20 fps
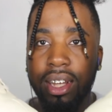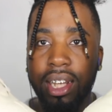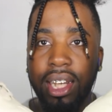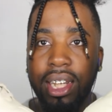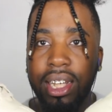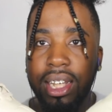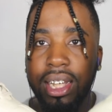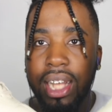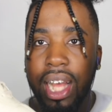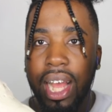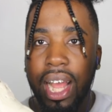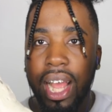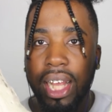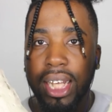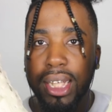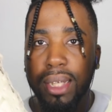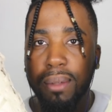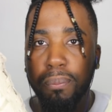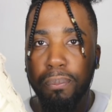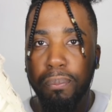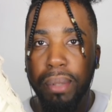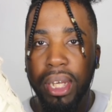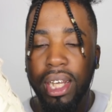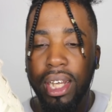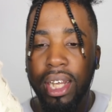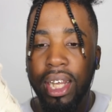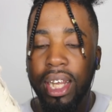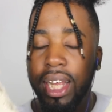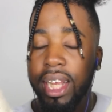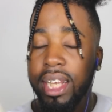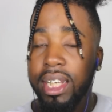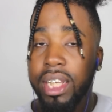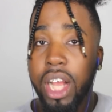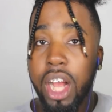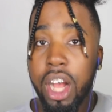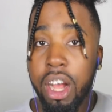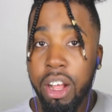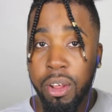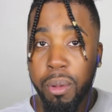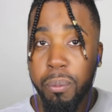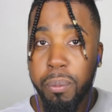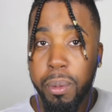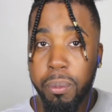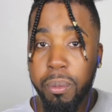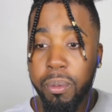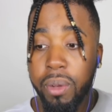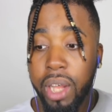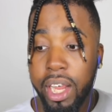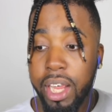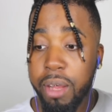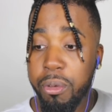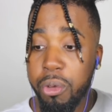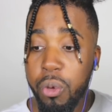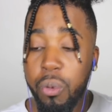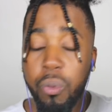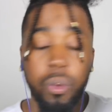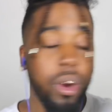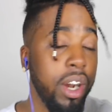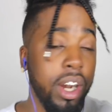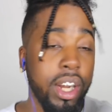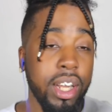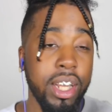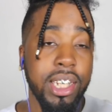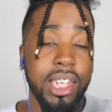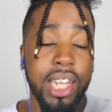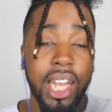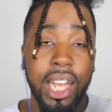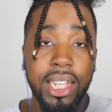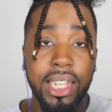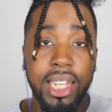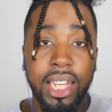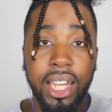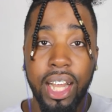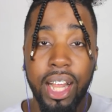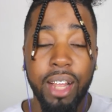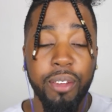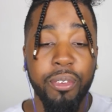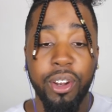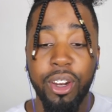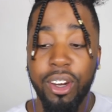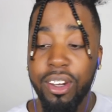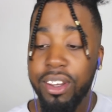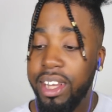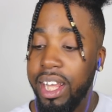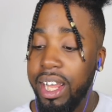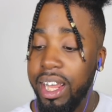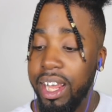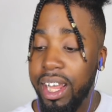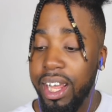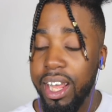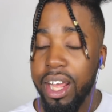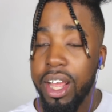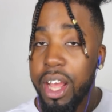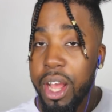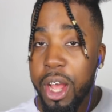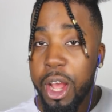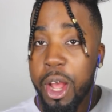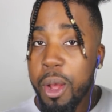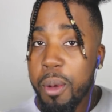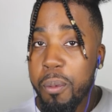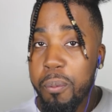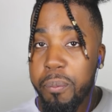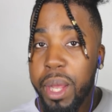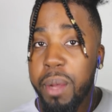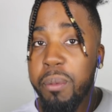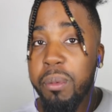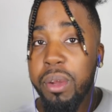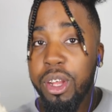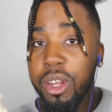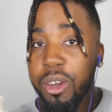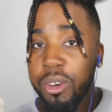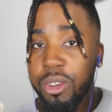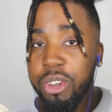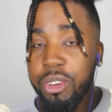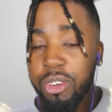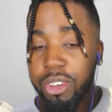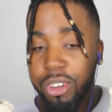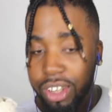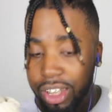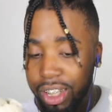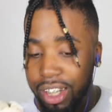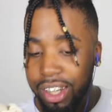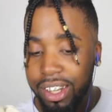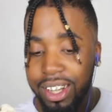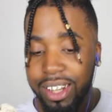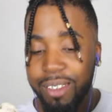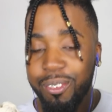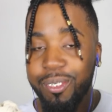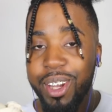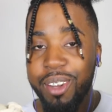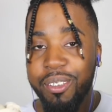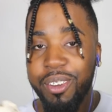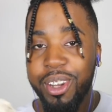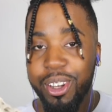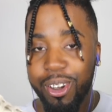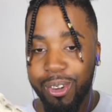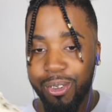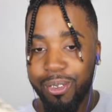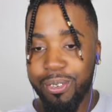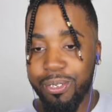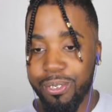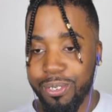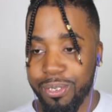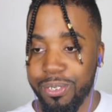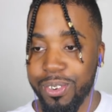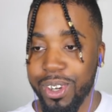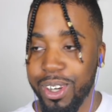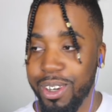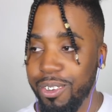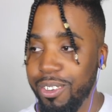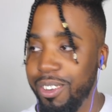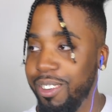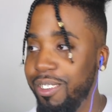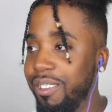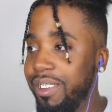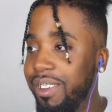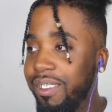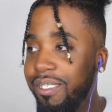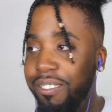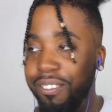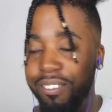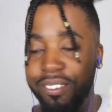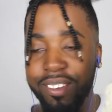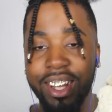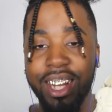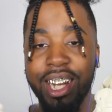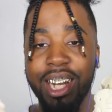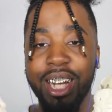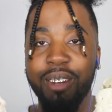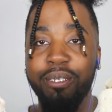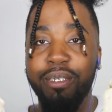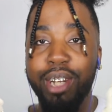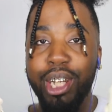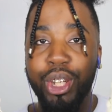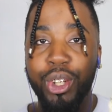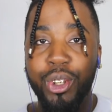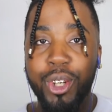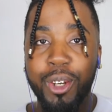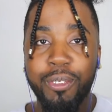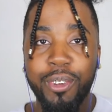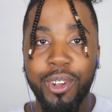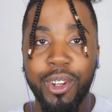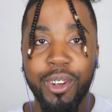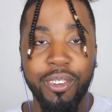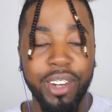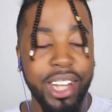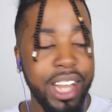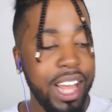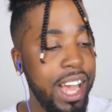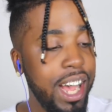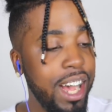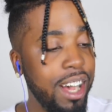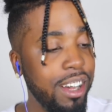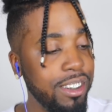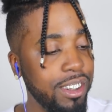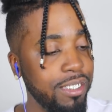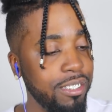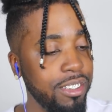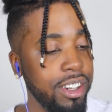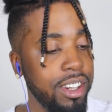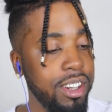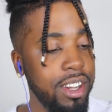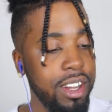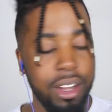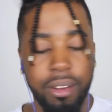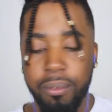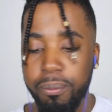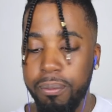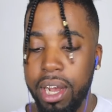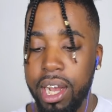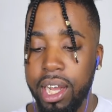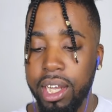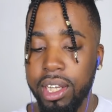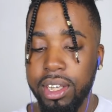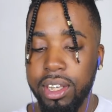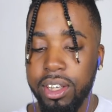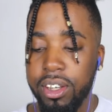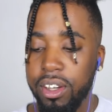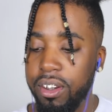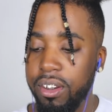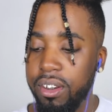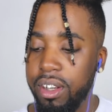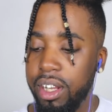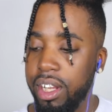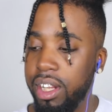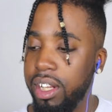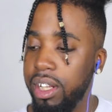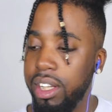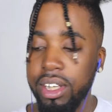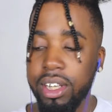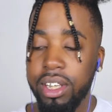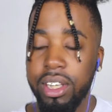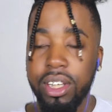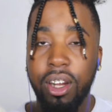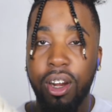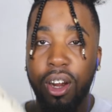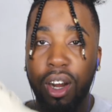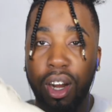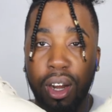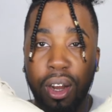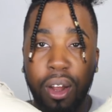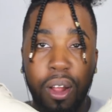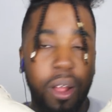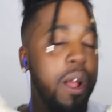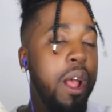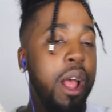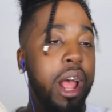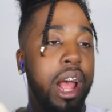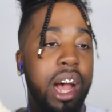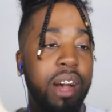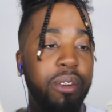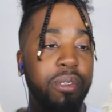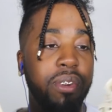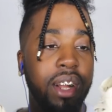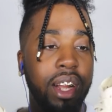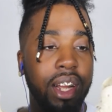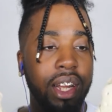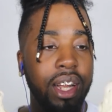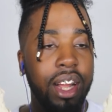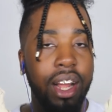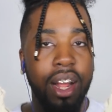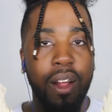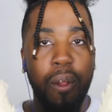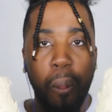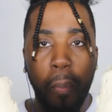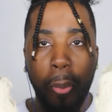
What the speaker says: these not as big as other people. Like, if you wear a size 11 or 10, maybe your foot will be tripping over cows, but mine's don't. And these are, I feel like